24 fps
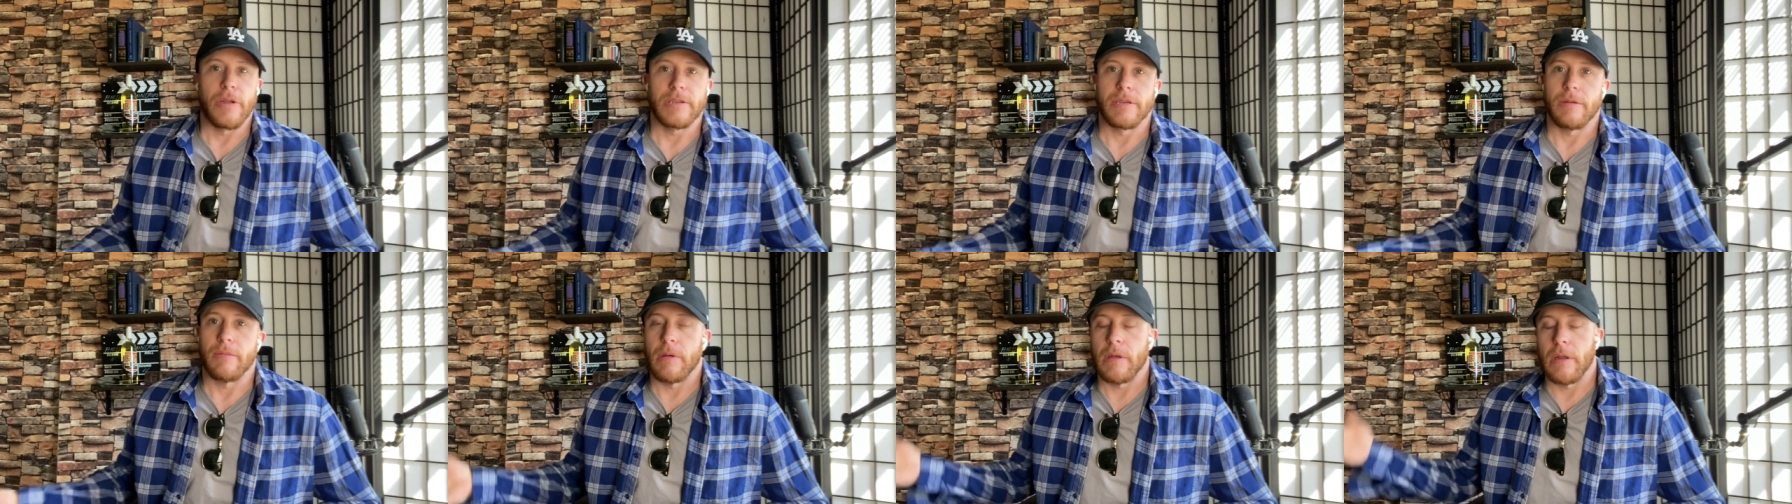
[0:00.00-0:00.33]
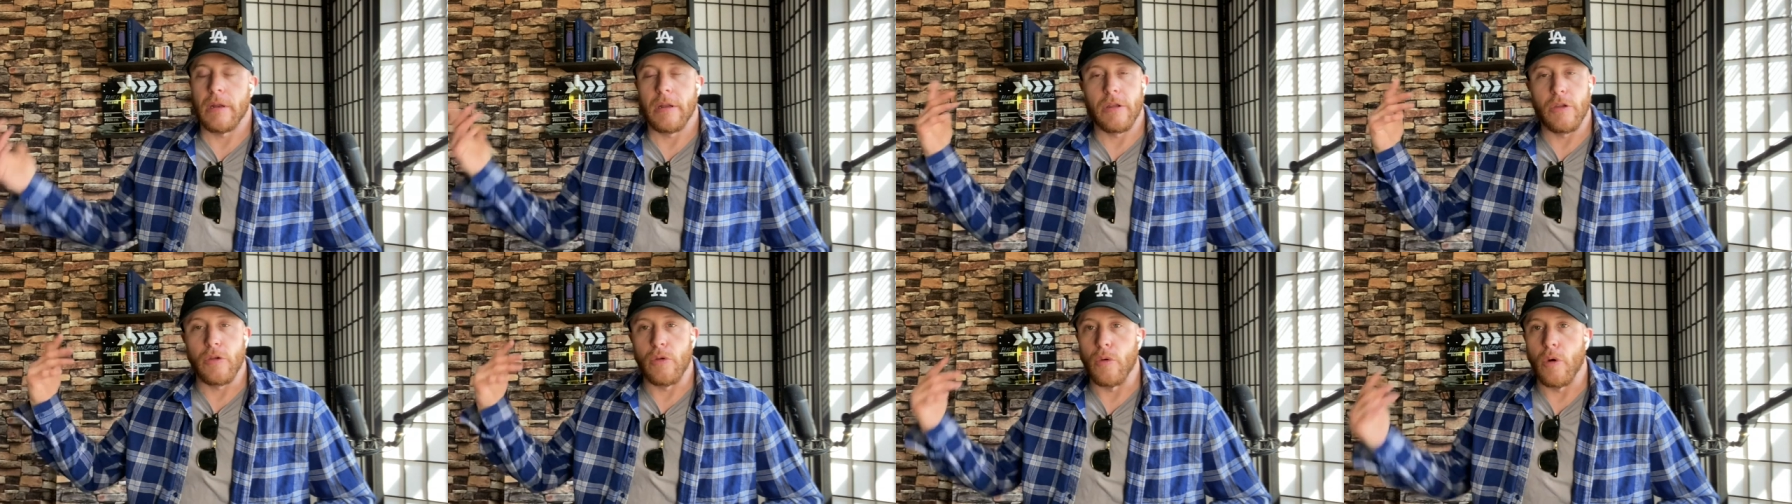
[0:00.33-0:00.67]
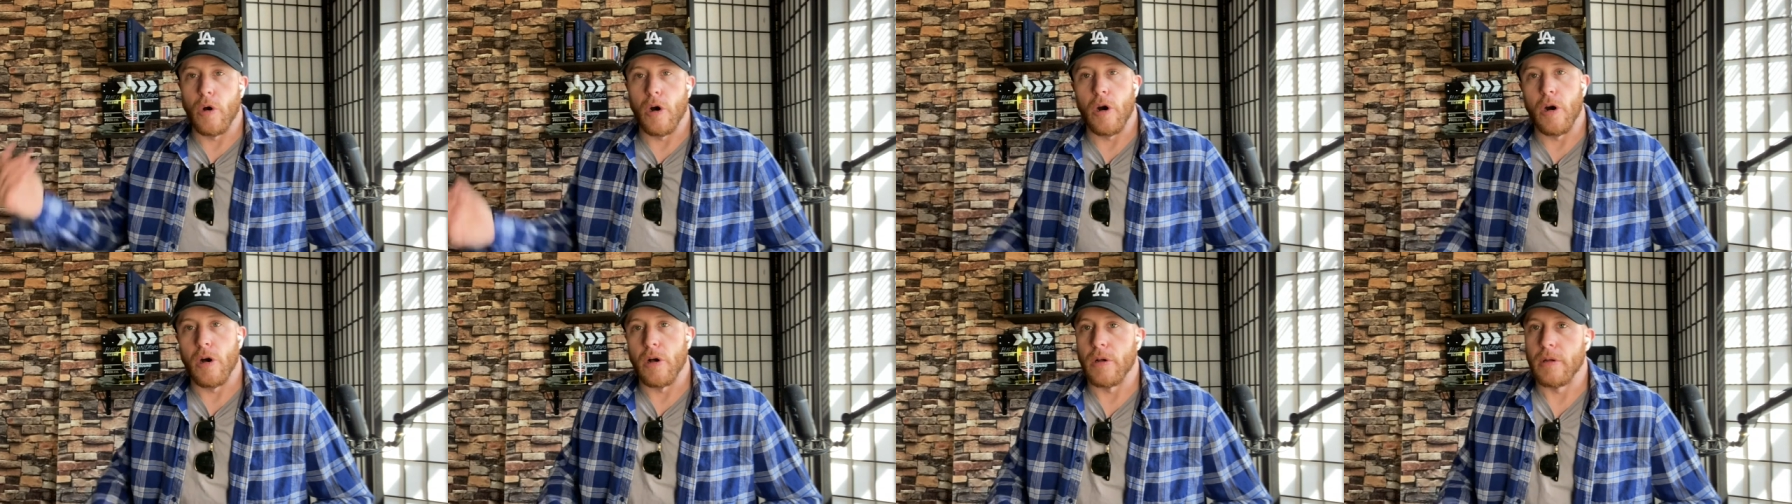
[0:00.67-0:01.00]
It's gonna be in the
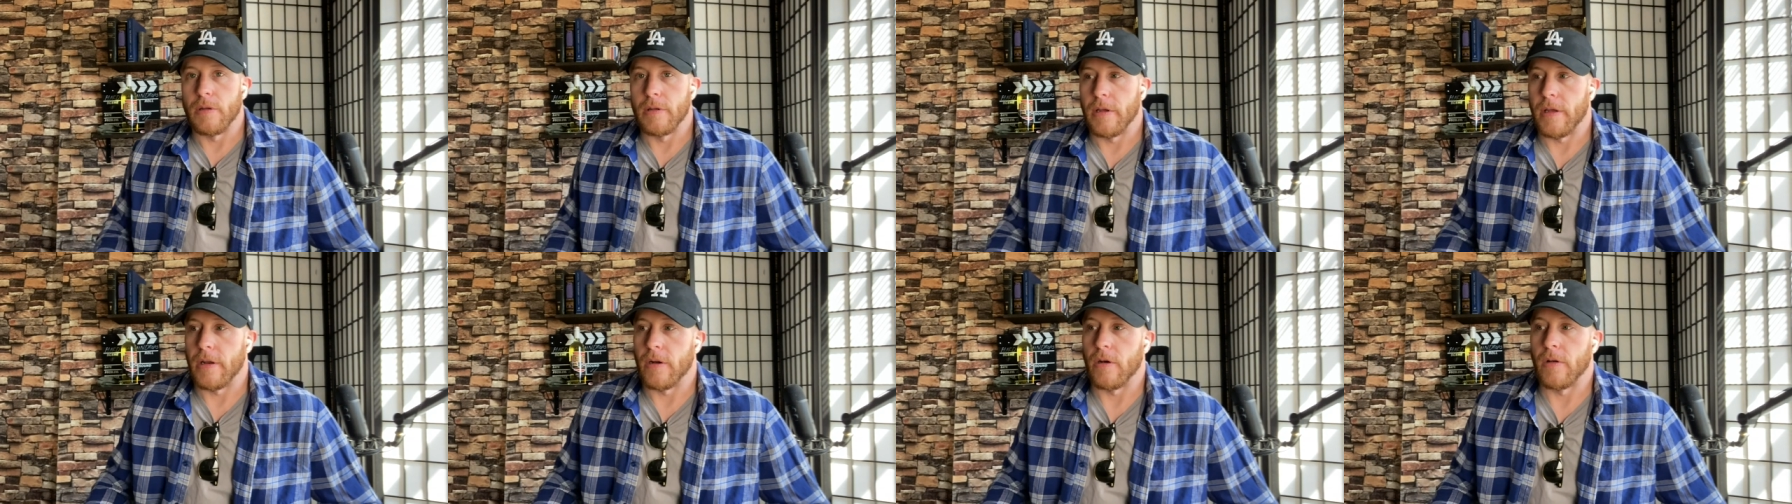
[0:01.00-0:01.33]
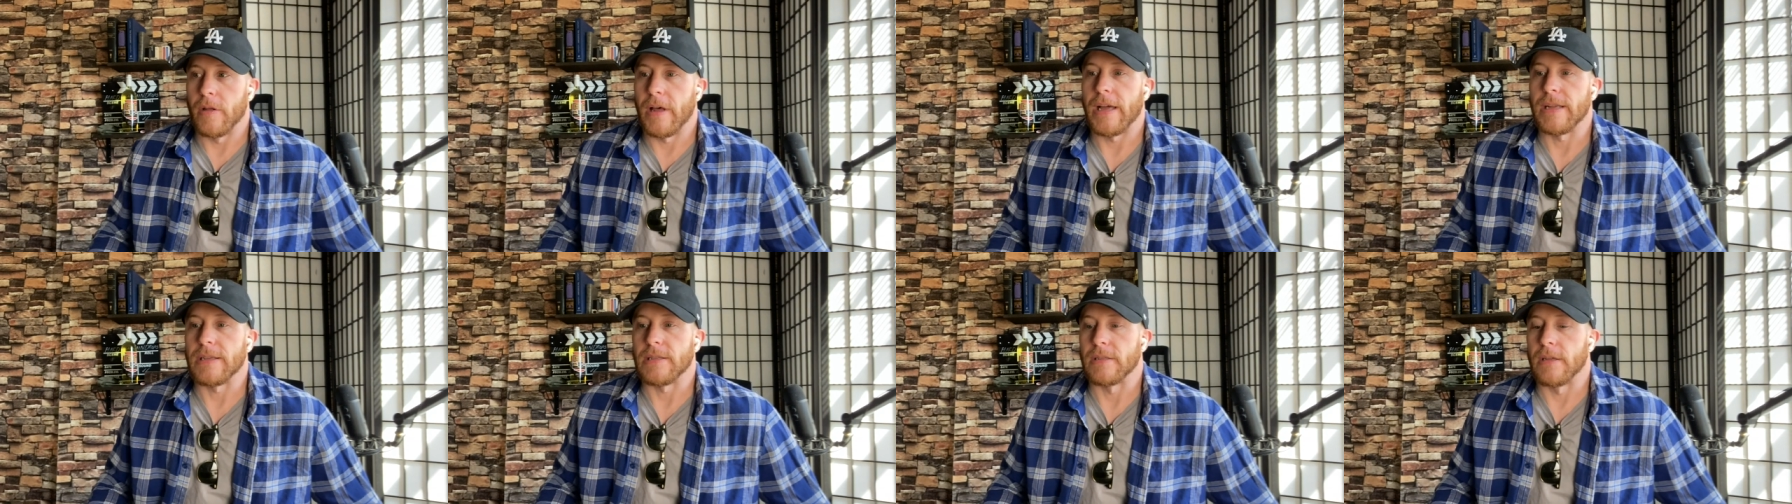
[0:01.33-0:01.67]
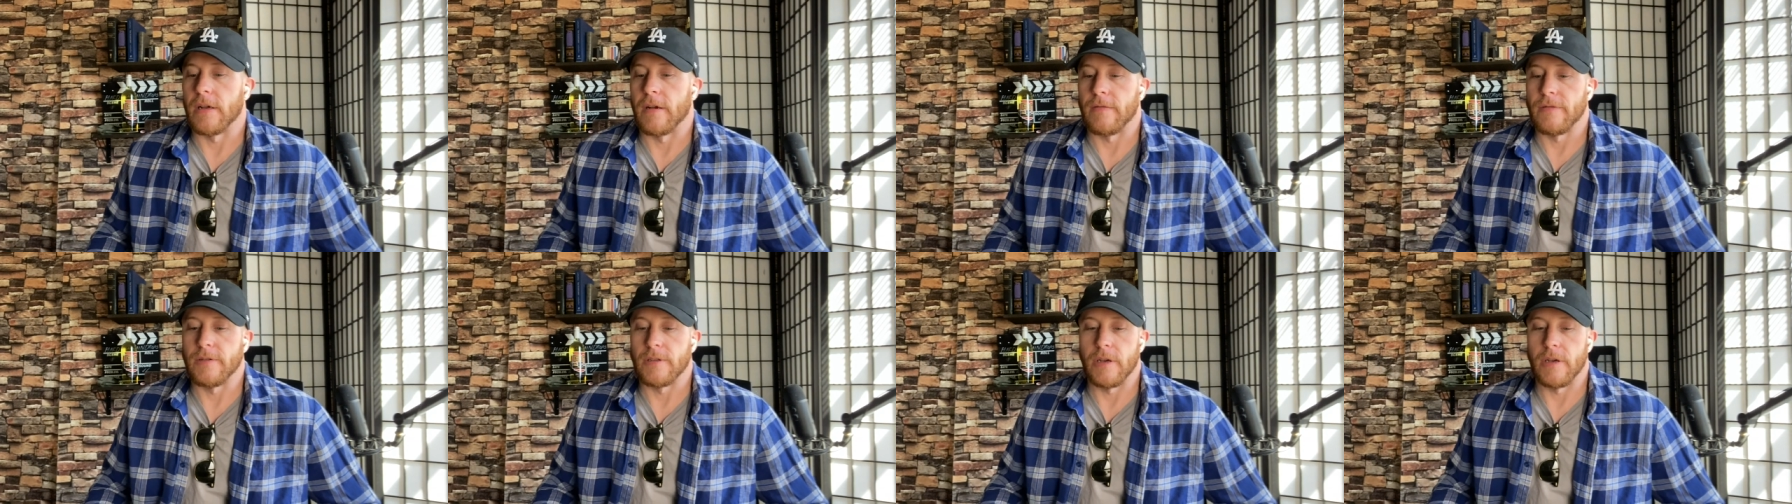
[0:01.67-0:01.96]
U-Haul and all that stuff.